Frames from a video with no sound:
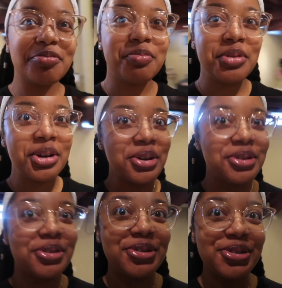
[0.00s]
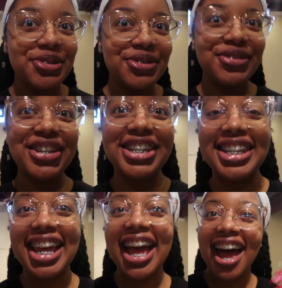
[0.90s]

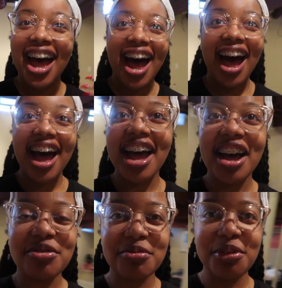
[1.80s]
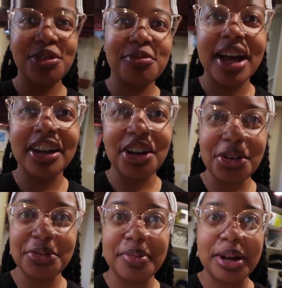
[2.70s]
moved. I have moved back
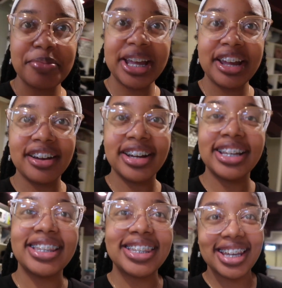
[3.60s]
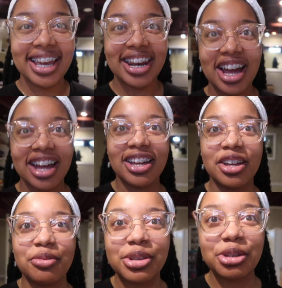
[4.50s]
home with my parents and I
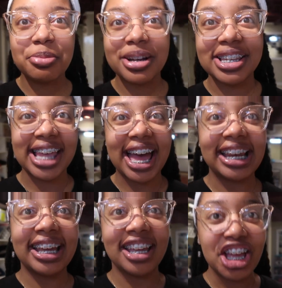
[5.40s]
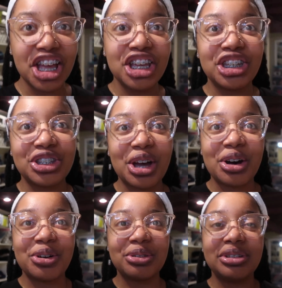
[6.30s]
am super excited.
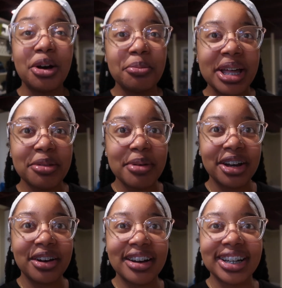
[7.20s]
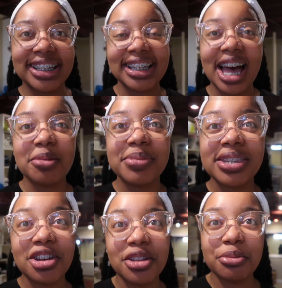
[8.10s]
So don't mind the background because I'm
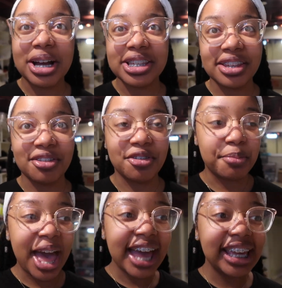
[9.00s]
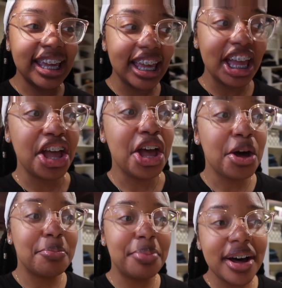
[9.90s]
still in the process of unpacking,
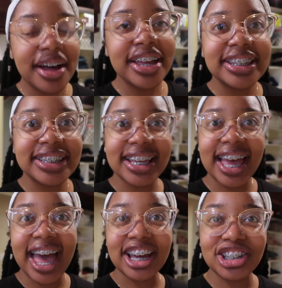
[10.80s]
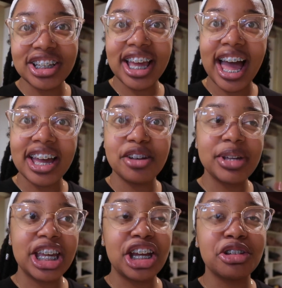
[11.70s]
but actually I am
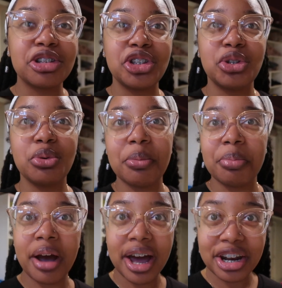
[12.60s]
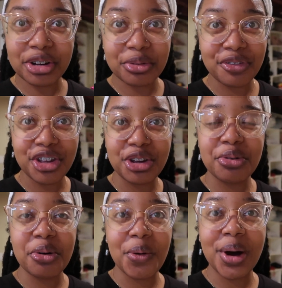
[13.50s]
here to do a product
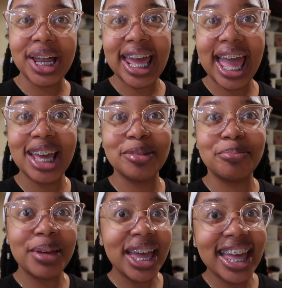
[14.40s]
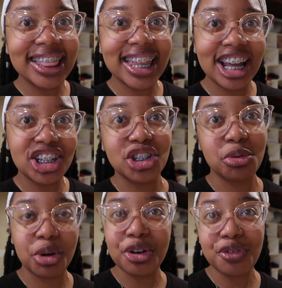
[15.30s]
review on a bed that I just
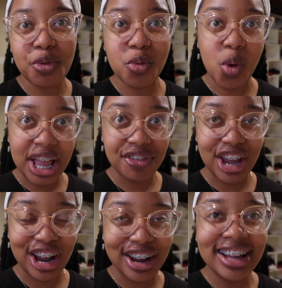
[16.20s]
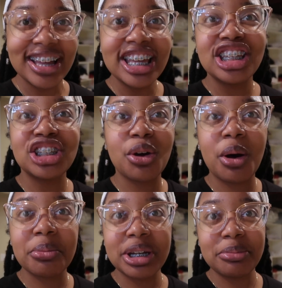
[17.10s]
ordered from Wayfair. So
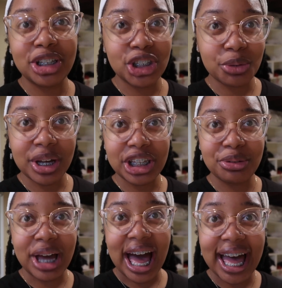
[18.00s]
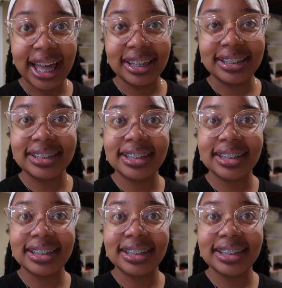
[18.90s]
I'm gonna be showing you guys